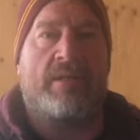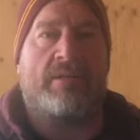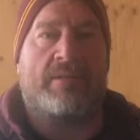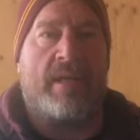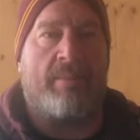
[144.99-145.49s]

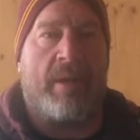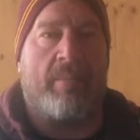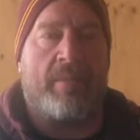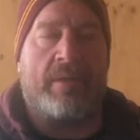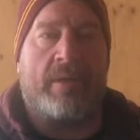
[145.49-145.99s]
He'll step
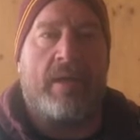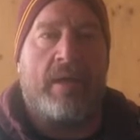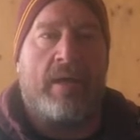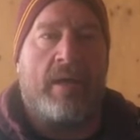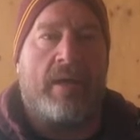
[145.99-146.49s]
up and
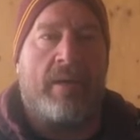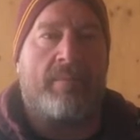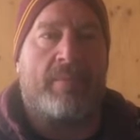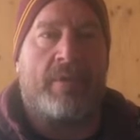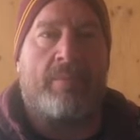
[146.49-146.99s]

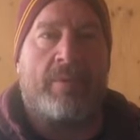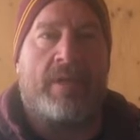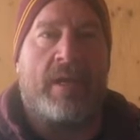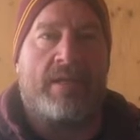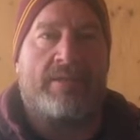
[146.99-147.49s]
um, you know
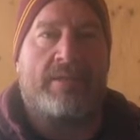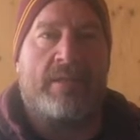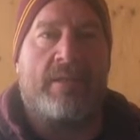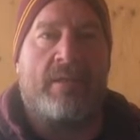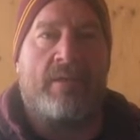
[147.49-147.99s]
put guys
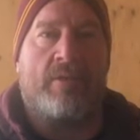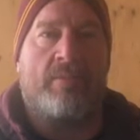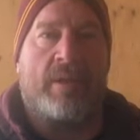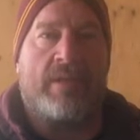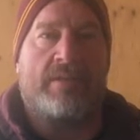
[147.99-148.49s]
in, in
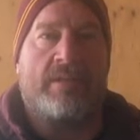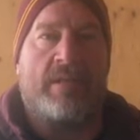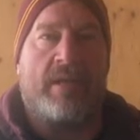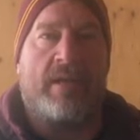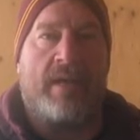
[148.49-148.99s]
their place
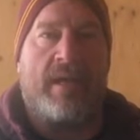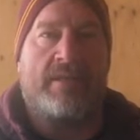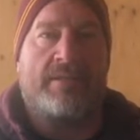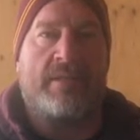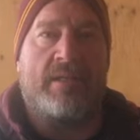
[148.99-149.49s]
uh,
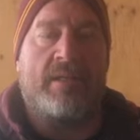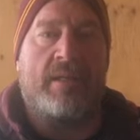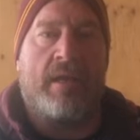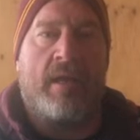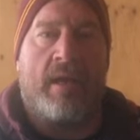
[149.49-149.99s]
as needed.